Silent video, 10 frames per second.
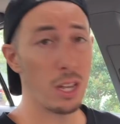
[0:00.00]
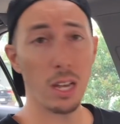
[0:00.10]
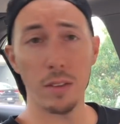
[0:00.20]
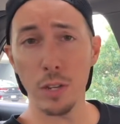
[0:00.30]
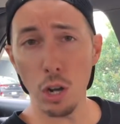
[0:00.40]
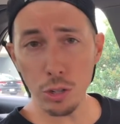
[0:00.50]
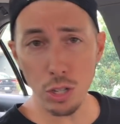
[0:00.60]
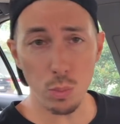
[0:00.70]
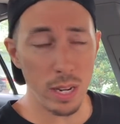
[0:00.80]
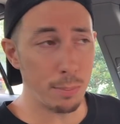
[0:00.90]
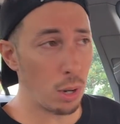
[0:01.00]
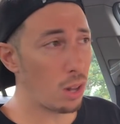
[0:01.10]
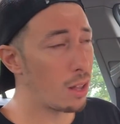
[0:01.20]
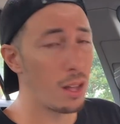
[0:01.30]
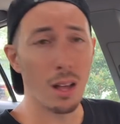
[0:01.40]
If you don't use Webull,
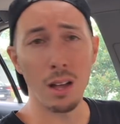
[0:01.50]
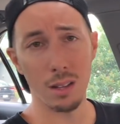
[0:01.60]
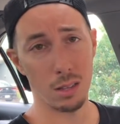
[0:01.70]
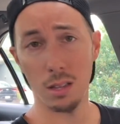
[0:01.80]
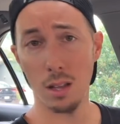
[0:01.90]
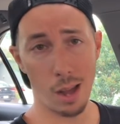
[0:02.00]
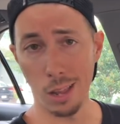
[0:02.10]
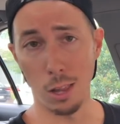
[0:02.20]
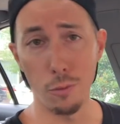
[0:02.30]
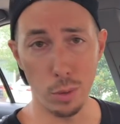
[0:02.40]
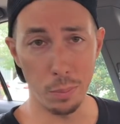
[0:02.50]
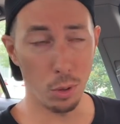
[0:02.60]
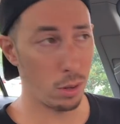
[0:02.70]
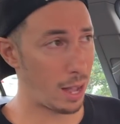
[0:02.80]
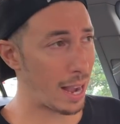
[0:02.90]
I love
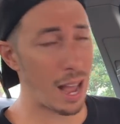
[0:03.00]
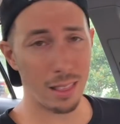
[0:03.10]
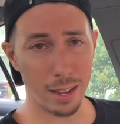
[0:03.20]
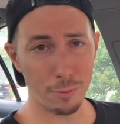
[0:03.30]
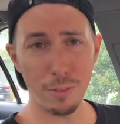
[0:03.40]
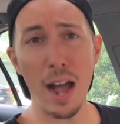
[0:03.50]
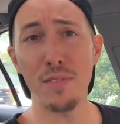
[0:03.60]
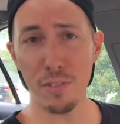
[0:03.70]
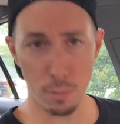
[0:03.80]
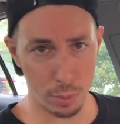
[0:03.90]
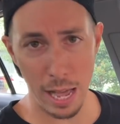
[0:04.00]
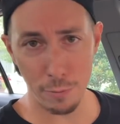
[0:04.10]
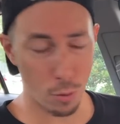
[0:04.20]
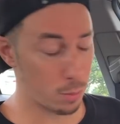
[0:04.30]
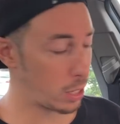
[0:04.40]
Webull. I got like 5 different
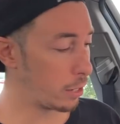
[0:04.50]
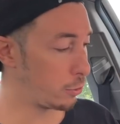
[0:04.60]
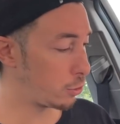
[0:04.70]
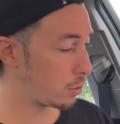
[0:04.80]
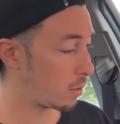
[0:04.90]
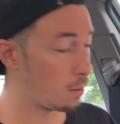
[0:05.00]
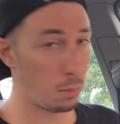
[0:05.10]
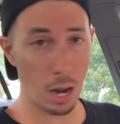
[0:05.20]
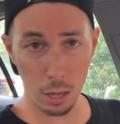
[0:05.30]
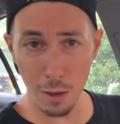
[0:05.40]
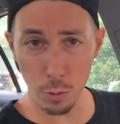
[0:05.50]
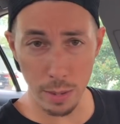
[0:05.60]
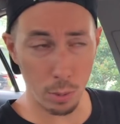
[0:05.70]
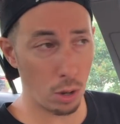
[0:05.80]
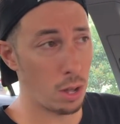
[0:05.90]
platforms I use. But I love
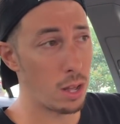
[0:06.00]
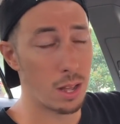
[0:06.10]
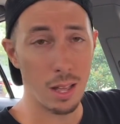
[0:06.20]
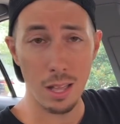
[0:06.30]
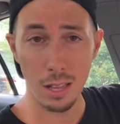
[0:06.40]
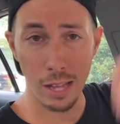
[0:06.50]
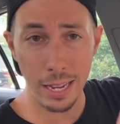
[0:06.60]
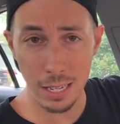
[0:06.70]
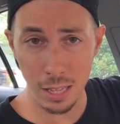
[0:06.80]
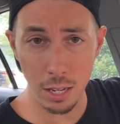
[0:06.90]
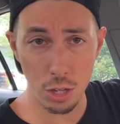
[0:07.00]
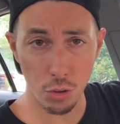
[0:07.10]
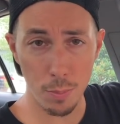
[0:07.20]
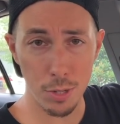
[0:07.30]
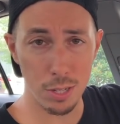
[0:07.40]
Webull. Link is in the
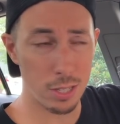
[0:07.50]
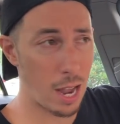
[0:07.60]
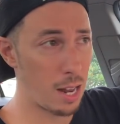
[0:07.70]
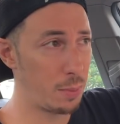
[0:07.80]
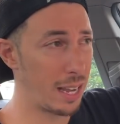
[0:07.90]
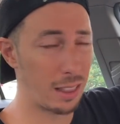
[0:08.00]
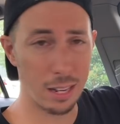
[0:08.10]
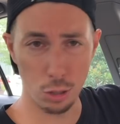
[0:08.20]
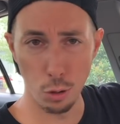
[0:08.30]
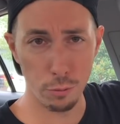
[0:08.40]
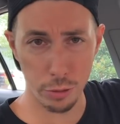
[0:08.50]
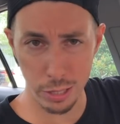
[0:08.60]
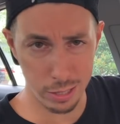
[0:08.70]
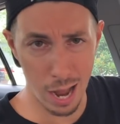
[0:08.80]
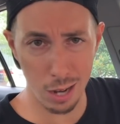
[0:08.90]
description to sign up. You get like 2 free
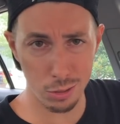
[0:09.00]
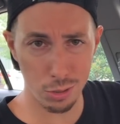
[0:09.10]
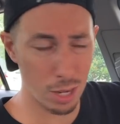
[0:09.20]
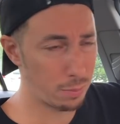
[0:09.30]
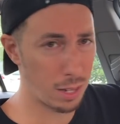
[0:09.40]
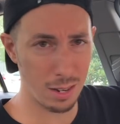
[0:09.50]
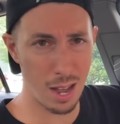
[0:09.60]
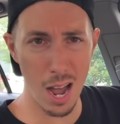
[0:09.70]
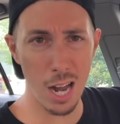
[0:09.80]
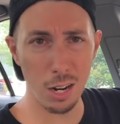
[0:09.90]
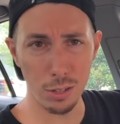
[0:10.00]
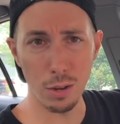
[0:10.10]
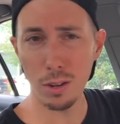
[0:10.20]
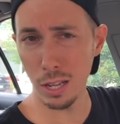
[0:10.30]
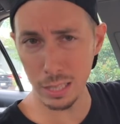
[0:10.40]
stocks or something. I don't know.
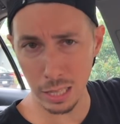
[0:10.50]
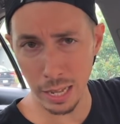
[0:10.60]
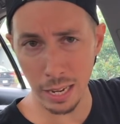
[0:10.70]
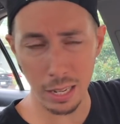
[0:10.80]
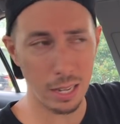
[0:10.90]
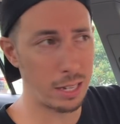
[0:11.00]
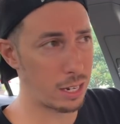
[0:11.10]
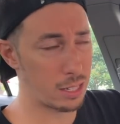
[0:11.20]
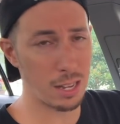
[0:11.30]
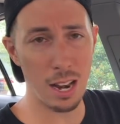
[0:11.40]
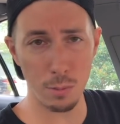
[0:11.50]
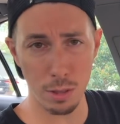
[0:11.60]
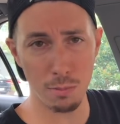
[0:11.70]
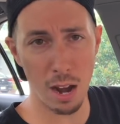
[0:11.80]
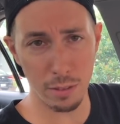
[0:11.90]
Click the link and you can sign up with
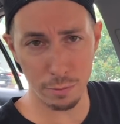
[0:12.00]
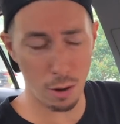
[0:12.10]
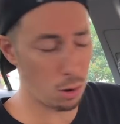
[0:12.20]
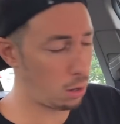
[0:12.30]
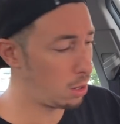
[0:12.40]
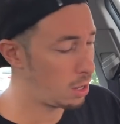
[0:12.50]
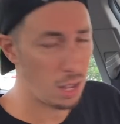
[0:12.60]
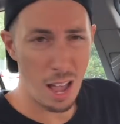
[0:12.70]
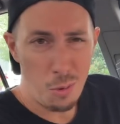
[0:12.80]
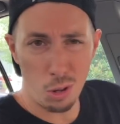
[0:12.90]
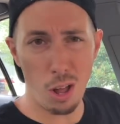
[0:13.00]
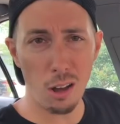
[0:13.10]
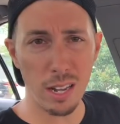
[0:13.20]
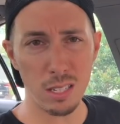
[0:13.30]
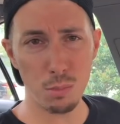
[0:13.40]
my referral. And we'll all
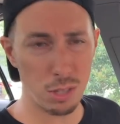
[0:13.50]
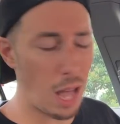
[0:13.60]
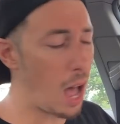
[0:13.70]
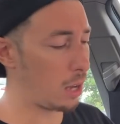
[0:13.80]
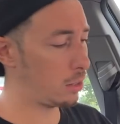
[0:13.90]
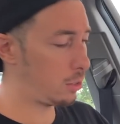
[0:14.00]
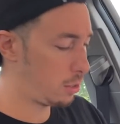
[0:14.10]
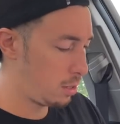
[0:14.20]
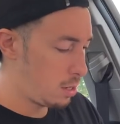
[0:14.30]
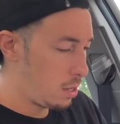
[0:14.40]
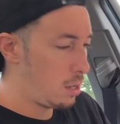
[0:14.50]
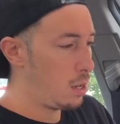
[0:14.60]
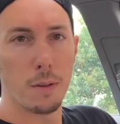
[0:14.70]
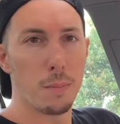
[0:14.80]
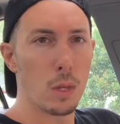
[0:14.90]
get some stocks.
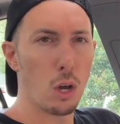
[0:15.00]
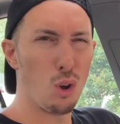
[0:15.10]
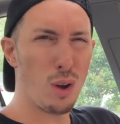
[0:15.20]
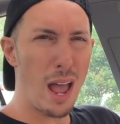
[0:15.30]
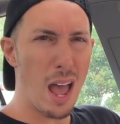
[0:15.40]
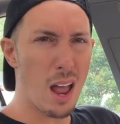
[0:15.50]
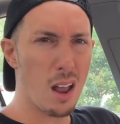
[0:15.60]
Who that?